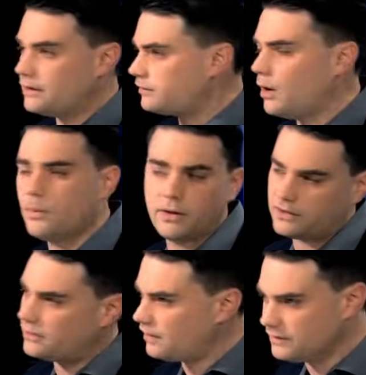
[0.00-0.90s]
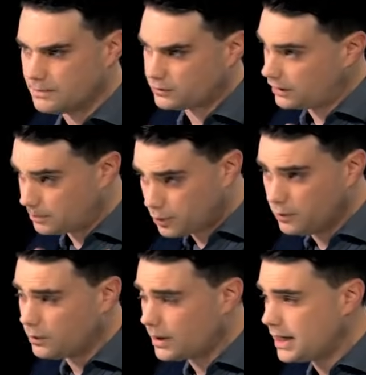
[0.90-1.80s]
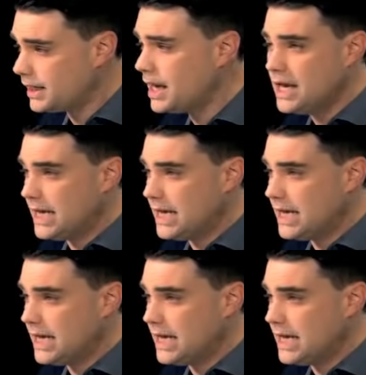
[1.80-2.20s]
They said, oh, well, he's got a 70% approval rating.